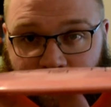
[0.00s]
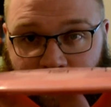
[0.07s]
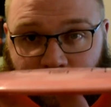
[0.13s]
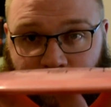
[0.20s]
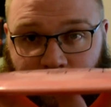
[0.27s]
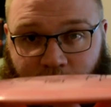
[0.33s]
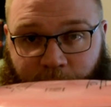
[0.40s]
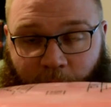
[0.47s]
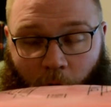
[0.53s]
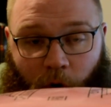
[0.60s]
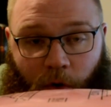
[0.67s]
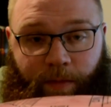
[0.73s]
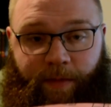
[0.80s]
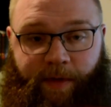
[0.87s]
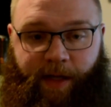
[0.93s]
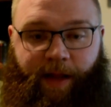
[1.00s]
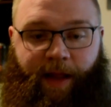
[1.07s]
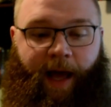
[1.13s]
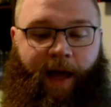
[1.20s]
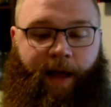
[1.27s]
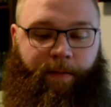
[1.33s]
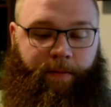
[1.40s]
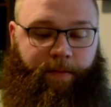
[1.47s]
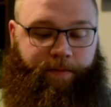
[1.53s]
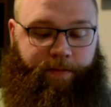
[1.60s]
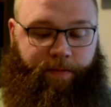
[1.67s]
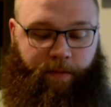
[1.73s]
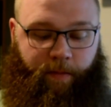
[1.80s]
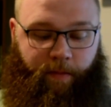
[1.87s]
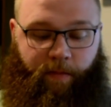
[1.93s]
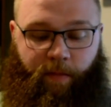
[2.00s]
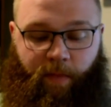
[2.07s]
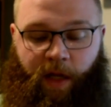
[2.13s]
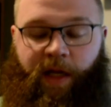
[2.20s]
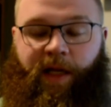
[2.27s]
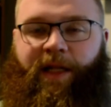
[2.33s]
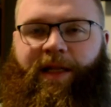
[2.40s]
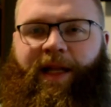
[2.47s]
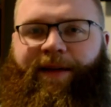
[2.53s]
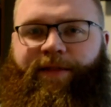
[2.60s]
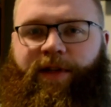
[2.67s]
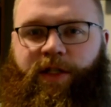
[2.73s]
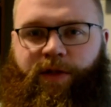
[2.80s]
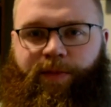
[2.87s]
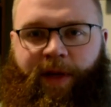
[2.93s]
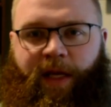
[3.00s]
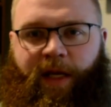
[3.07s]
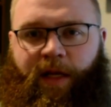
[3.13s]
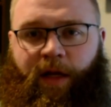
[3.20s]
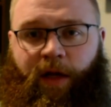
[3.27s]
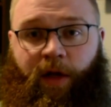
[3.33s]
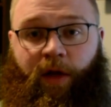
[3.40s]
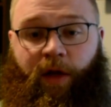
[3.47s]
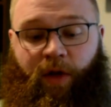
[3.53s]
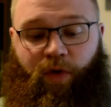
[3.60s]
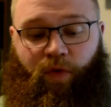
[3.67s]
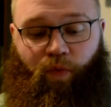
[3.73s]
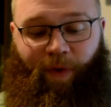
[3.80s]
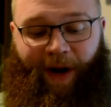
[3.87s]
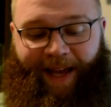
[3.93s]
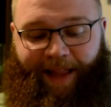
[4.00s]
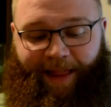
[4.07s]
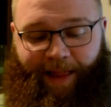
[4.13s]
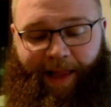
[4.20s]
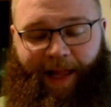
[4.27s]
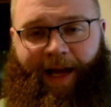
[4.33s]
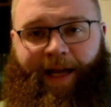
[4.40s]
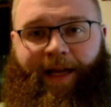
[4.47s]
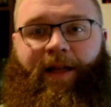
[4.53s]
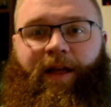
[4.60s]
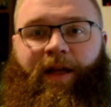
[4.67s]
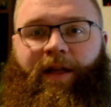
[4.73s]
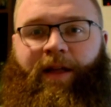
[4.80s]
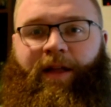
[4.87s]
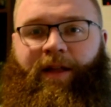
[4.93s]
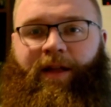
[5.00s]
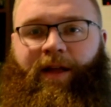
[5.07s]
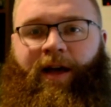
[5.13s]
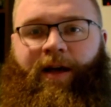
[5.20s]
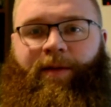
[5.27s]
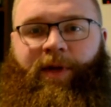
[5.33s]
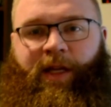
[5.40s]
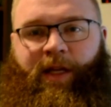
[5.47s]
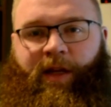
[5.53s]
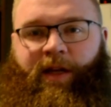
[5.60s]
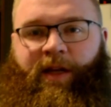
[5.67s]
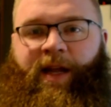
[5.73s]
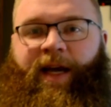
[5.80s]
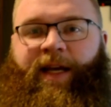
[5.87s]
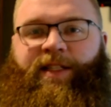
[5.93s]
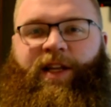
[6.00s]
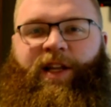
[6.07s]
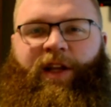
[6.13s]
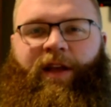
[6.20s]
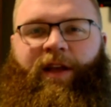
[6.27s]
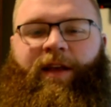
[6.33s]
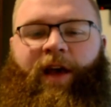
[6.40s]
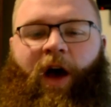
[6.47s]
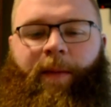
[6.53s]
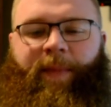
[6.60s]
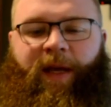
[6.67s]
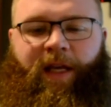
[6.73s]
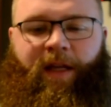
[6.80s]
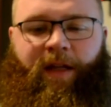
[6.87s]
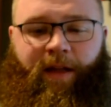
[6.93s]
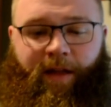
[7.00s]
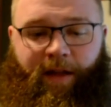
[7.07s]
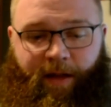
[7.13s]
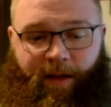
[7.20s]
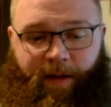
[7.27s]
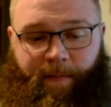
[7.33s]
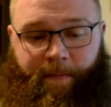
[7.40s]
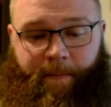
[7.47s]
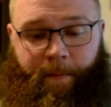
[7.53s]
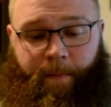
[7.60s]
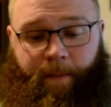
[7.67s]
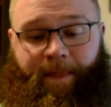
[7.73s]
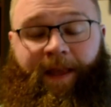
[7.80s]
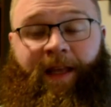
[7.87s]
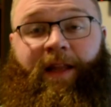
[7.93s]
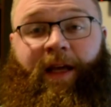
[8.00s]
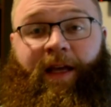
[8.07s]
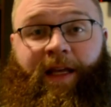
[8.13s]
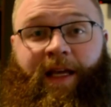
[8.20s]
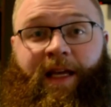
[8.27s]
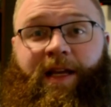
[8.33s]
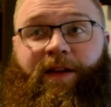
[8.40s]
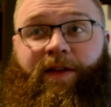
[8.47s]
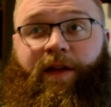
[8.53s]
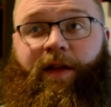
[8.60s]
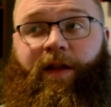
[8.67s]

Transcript: little dome to that 11 speed Wraith-like. I mean, nice and gummy. In the heat,